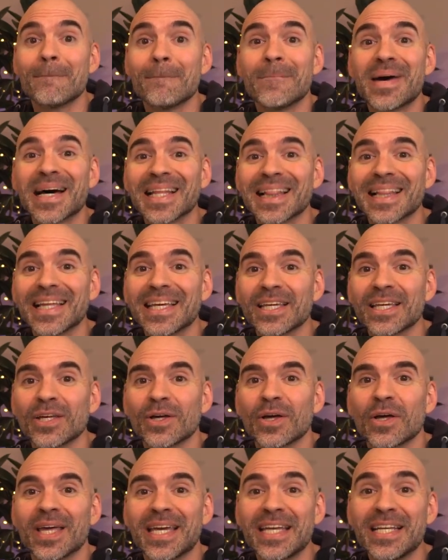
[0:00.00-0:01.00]

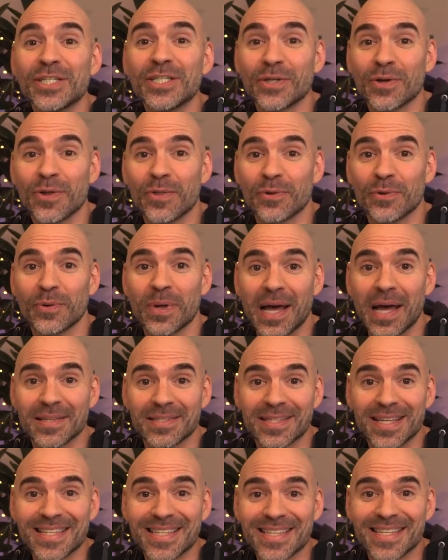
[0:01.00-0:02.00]
battling each other as
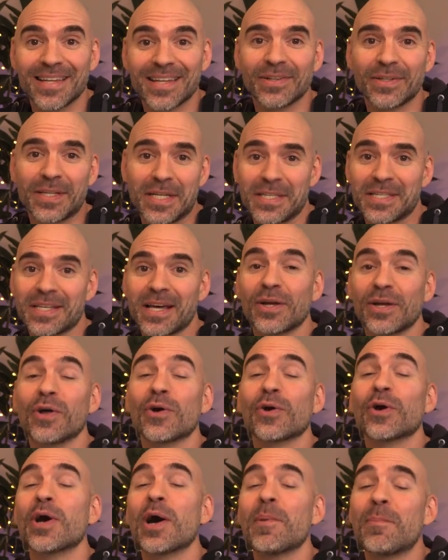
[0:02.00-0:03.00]
they sail inside
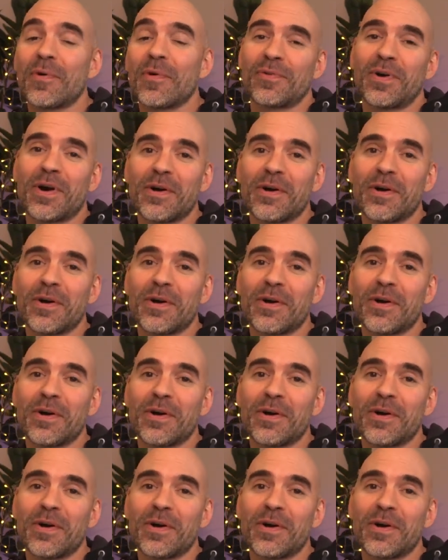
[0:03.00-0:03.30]
a cup of